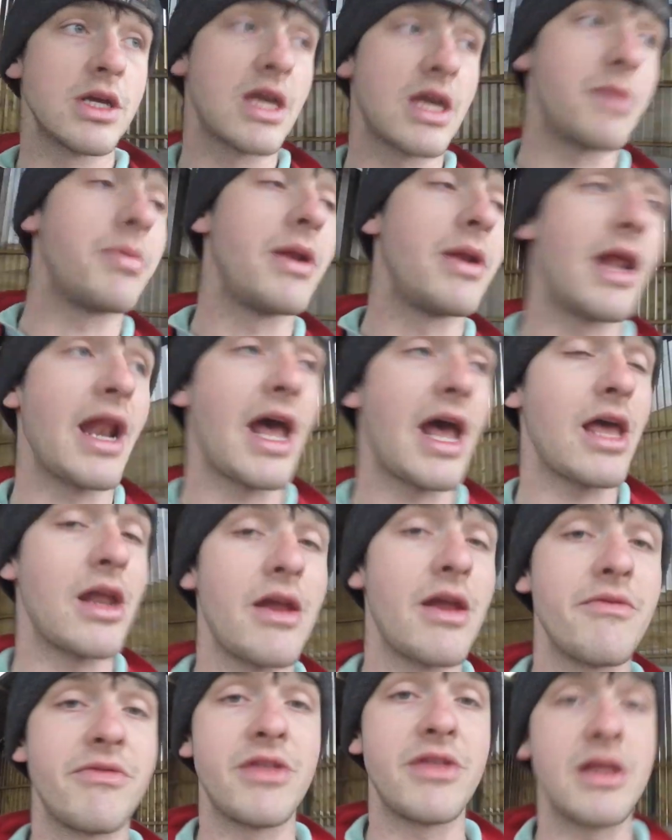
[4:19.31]
keeping an eye
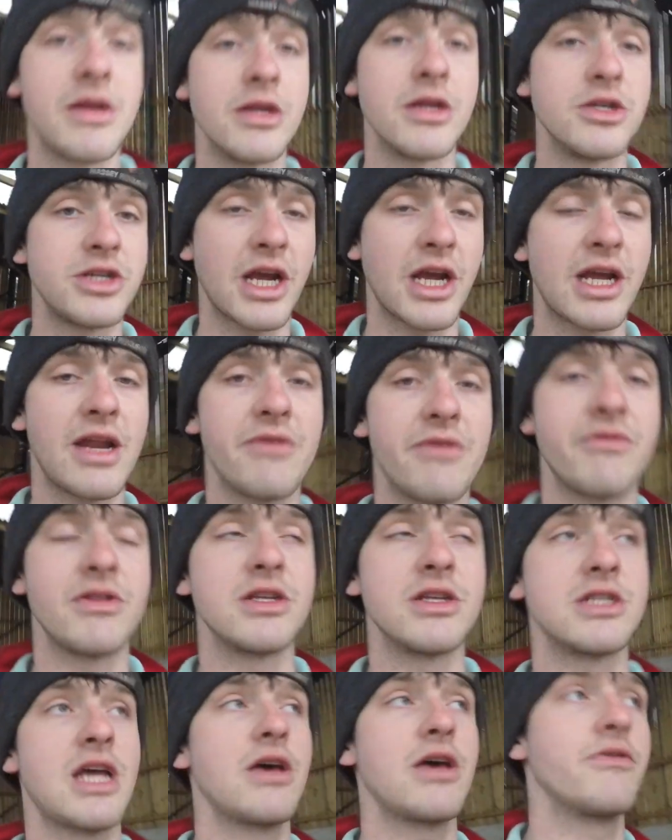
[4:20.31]
on everything, checking
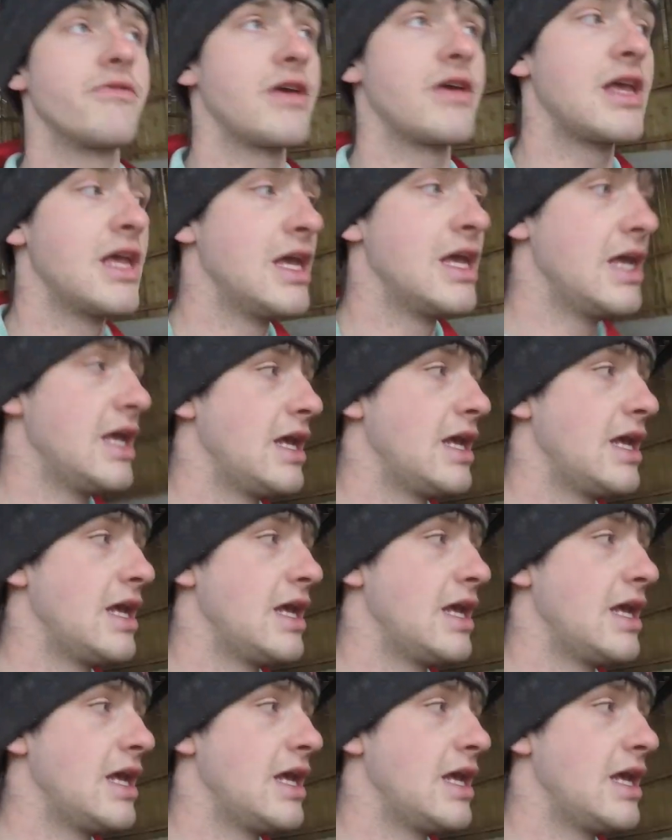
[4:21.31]
everything that's healthy.